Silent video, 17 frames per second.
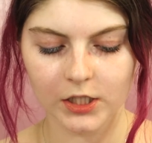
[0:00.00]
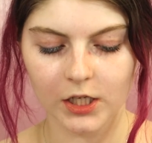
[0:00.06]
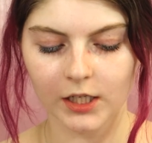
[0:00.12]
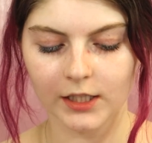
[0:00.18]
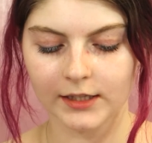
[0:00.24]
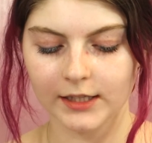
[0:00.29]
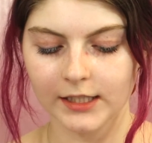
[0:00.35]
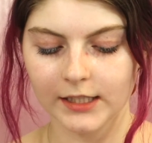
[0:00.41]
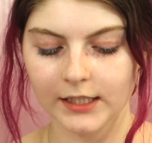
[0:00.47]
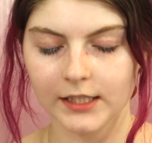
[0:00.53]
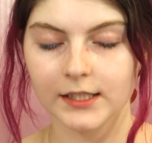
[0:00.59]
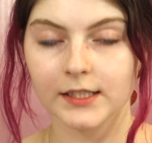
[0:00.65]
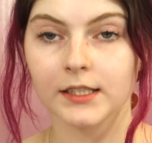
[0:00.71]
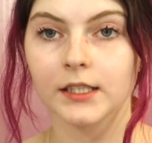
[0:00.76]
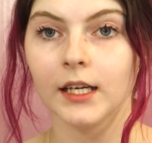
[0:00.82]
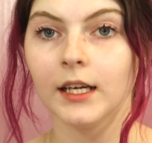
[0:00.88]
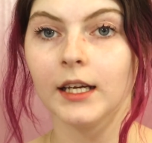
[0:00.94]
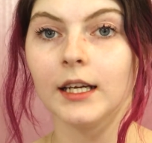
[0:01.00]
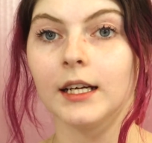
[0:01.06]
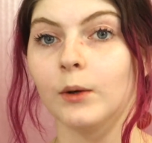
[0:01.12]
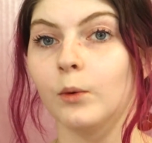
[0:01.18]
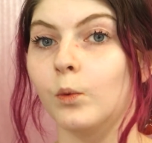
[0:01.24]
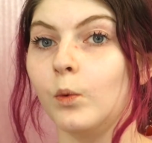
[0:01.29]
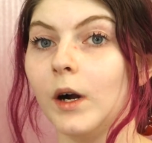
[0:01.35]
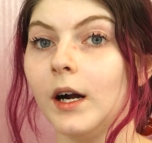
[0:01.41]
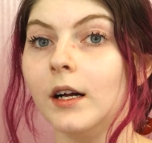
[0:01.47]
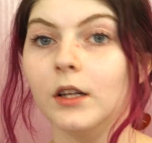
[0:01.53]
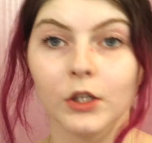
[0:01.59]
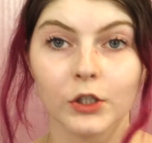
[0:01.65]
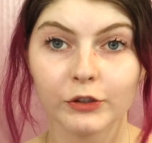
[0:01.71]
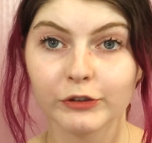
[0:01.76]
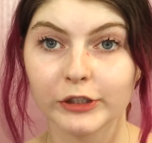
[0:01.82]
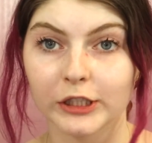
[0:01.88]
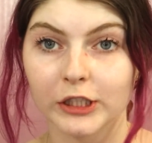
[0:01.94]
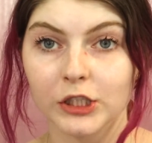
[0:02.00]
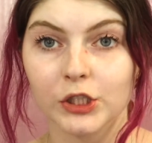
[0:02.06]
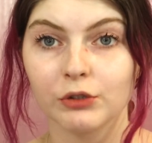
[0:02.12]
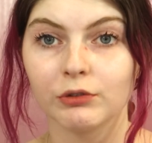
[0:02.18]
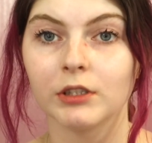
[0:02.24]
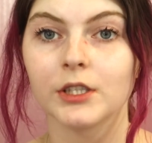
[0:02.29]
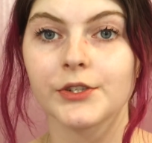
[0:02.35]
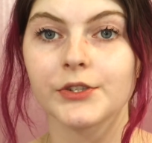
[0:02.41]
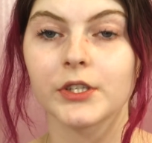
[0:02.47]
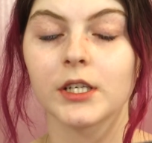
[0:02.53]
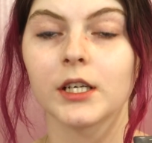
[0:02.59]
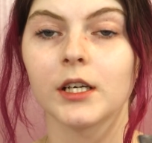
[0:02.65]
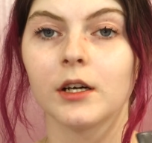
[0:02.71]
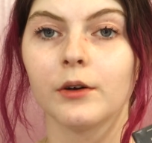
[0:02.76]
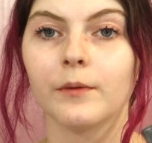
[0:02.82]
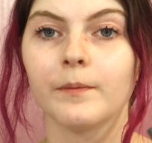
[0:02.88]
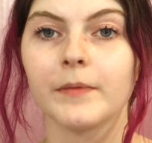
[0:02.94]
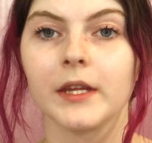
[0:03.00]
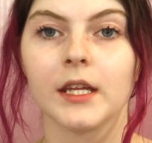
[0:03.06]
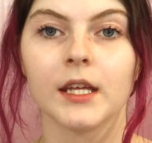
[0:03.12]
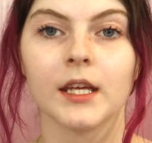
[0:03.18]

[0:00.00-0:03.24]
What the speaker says: got this well over 2 years ago.